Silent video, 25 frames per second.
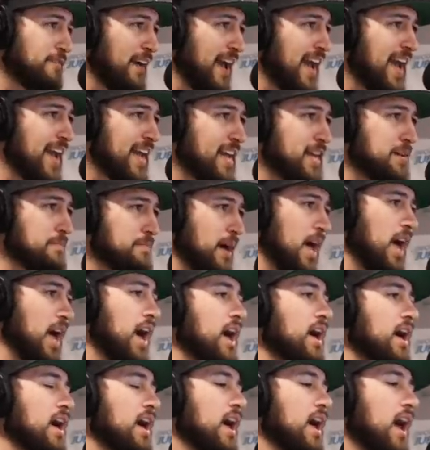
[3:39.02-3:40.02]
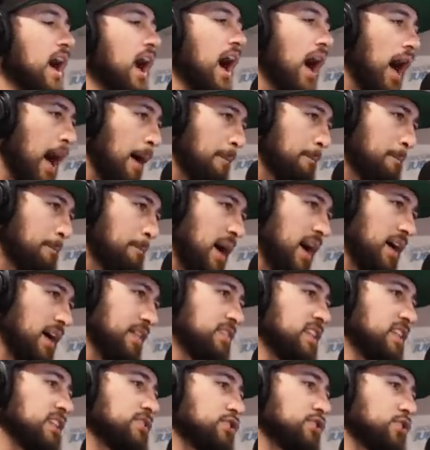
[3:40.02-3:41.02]
fame up
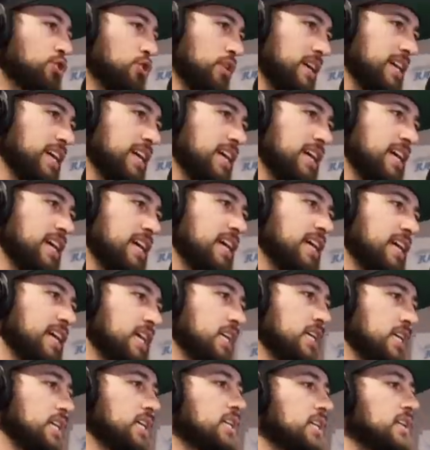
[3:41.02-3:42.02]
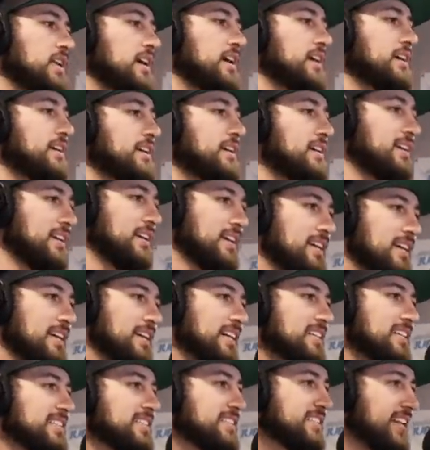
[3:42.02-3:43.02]
on the screen,
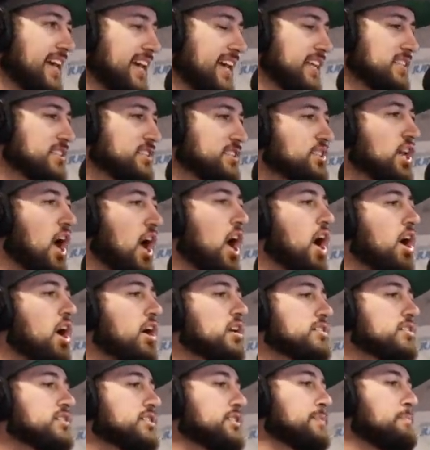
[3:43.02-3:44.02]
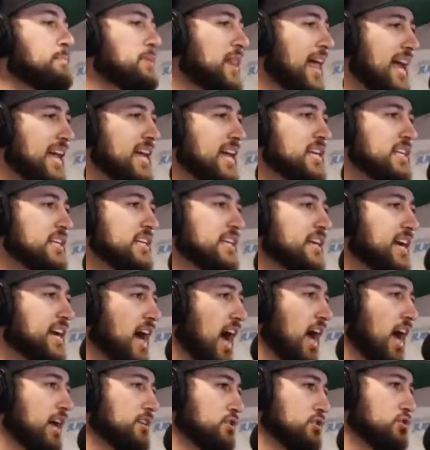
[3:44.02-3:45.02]
singing songs, playing
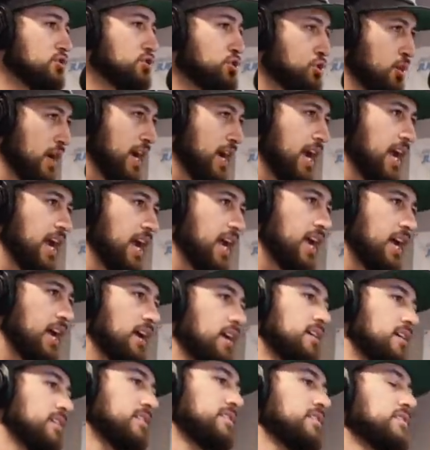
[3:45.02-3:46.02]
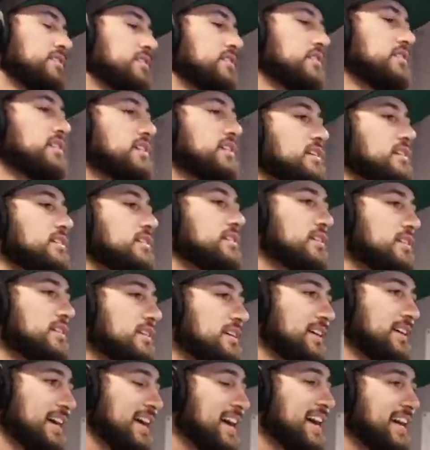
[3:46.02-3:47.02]
country.
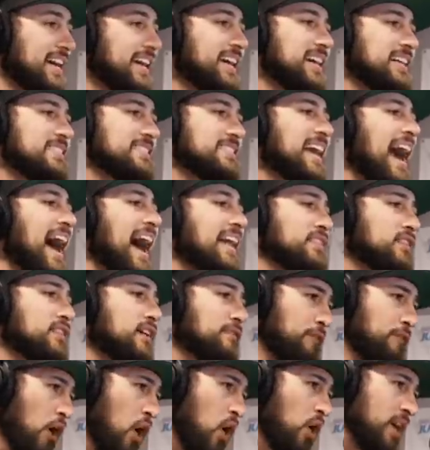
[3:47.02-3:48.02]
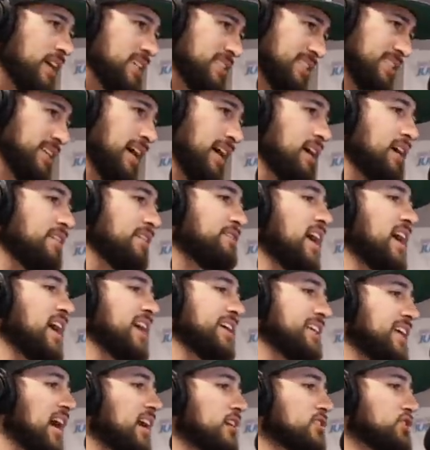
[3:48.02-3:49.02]
He's got the voice of a
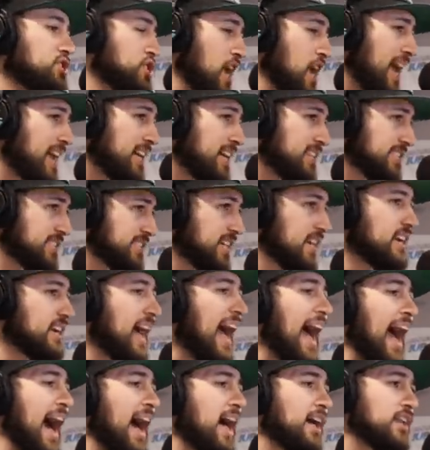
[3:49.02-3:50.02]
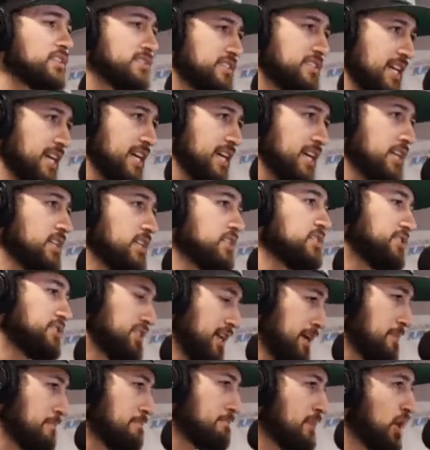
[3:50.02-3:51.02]
young Jason Aldean.
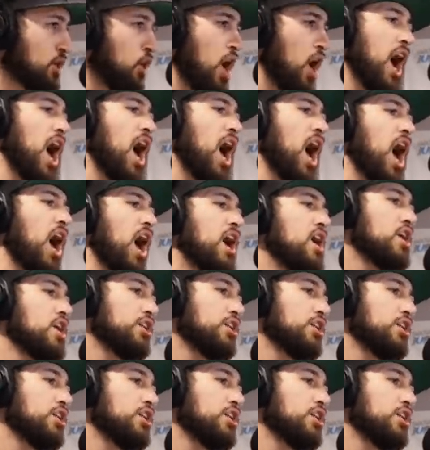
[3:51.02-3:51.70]
Tim McGraw,